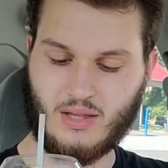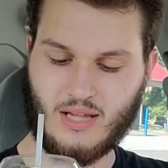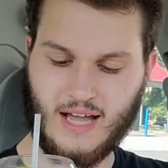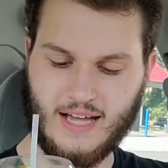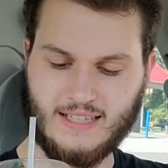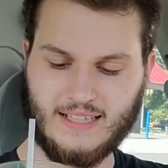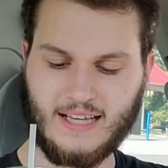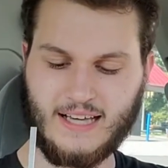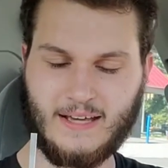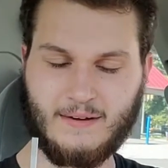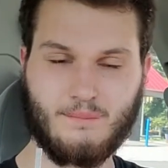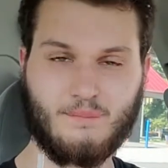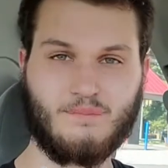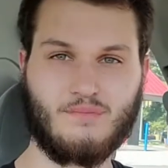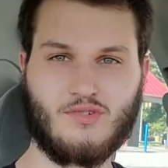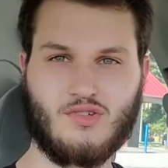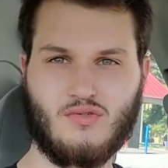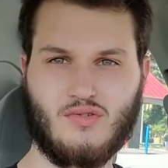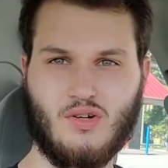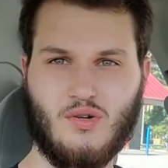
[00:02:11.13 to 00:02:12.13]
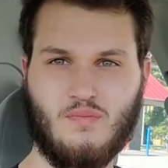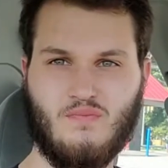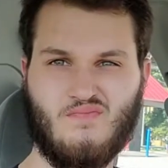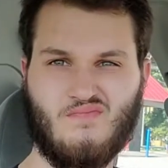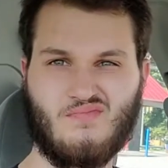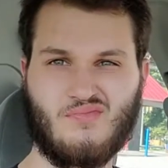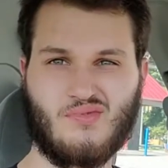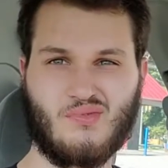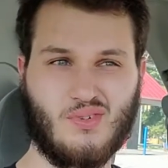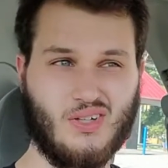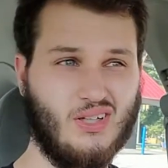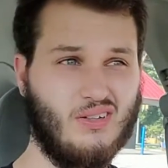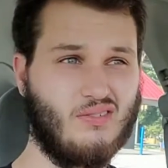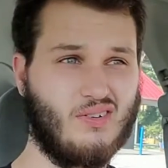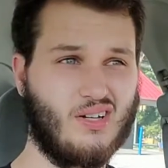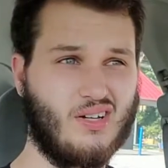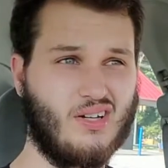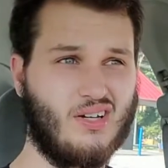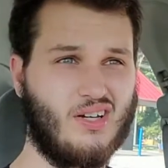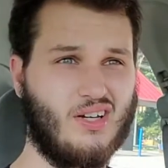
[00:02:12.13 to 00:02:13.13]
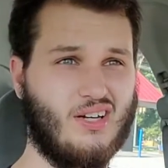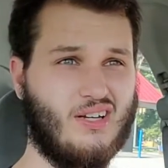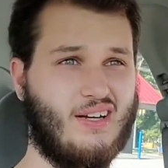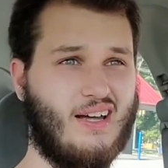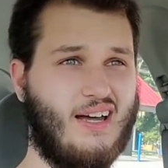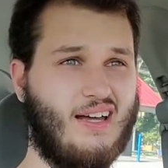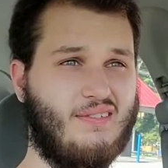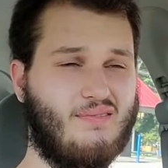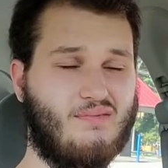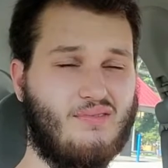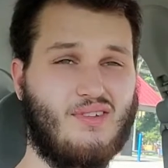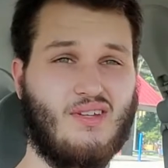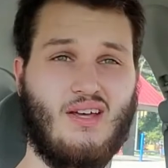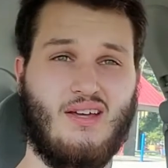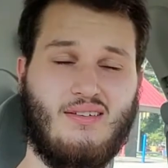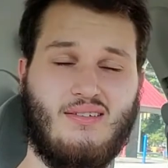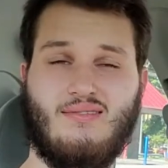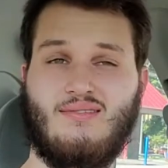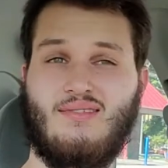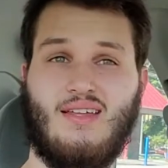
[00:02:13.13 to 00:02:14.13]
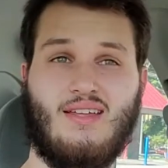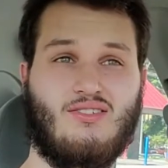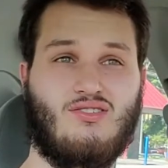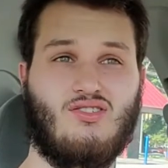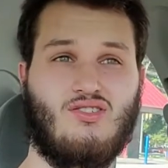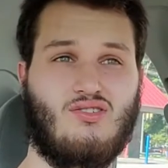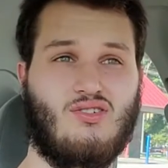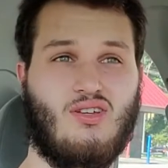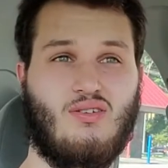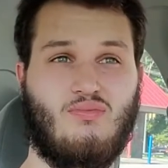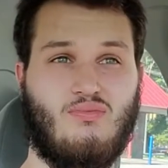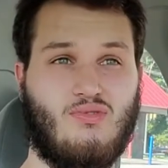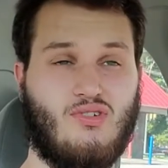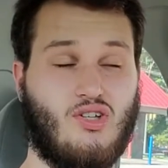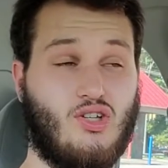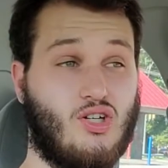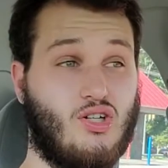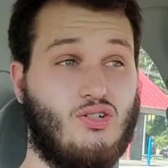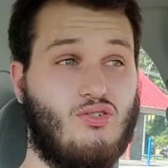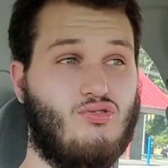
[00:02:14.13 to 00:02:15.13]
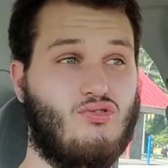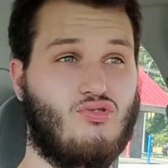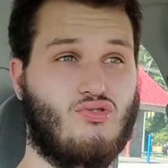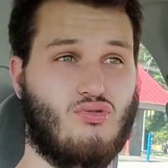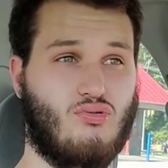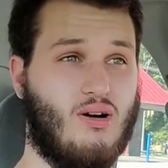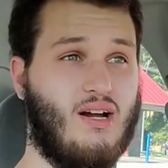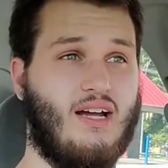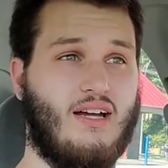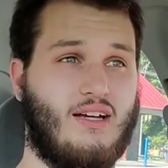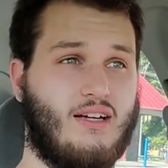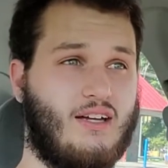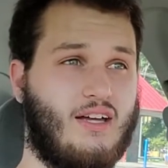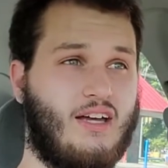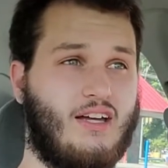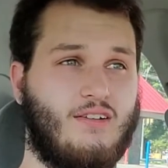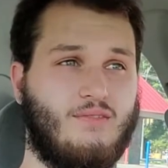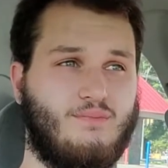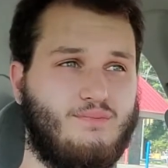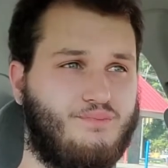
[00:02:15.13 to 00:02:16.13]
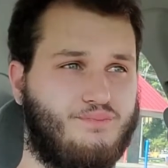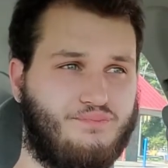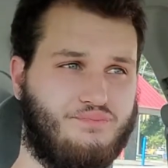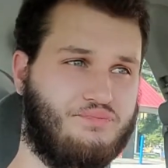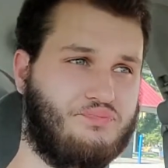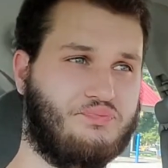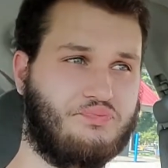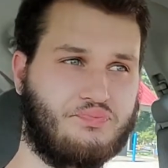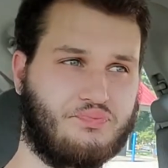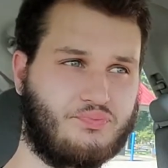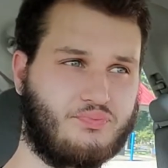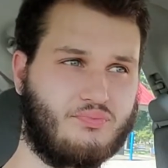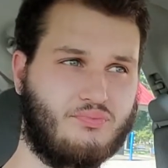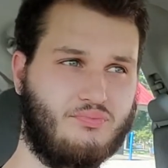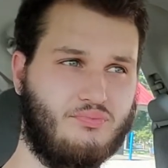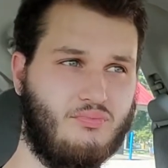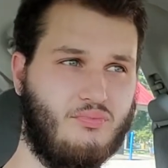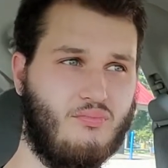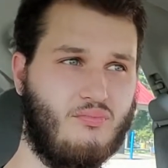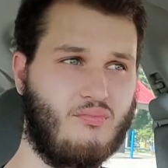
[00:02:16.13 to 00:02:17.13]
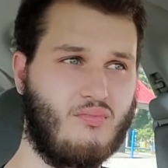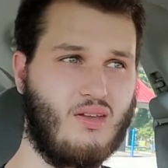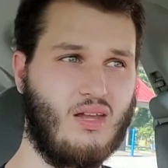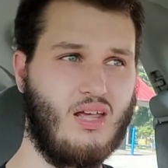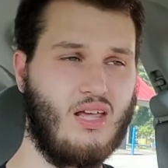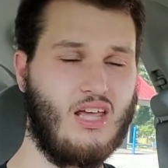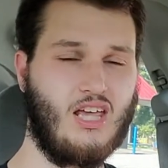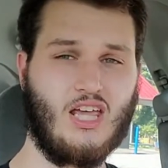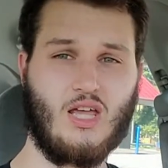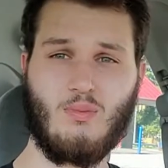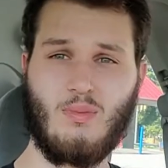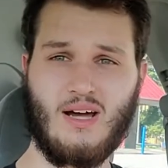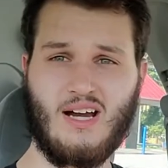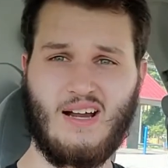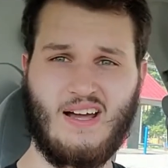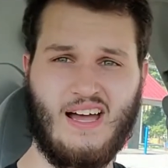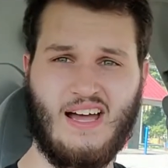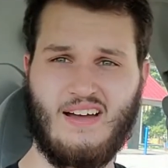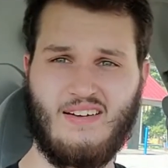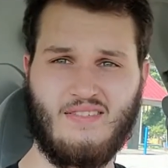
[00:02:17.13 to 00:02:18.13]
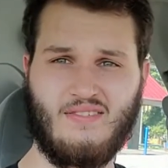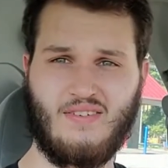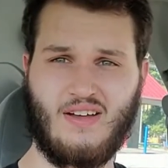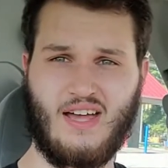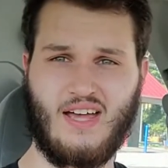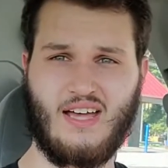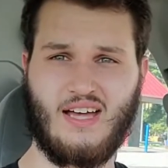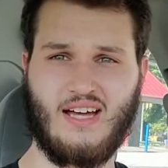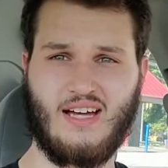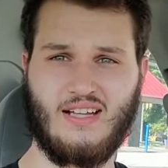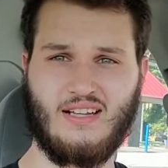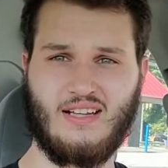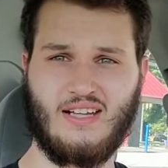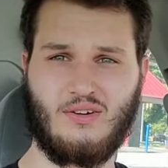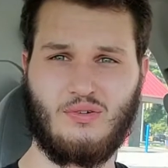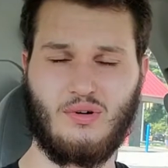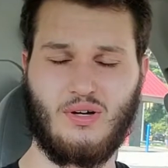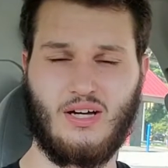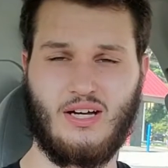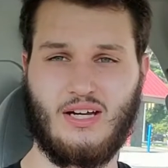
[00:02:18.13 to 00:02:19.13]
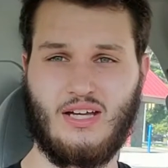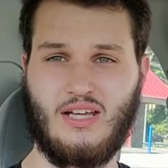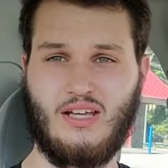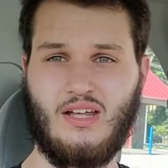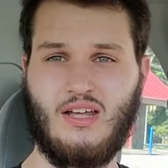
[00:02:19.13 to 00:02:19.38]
I like it. It's overall really freaking good. It's just a good drink, and you might not have a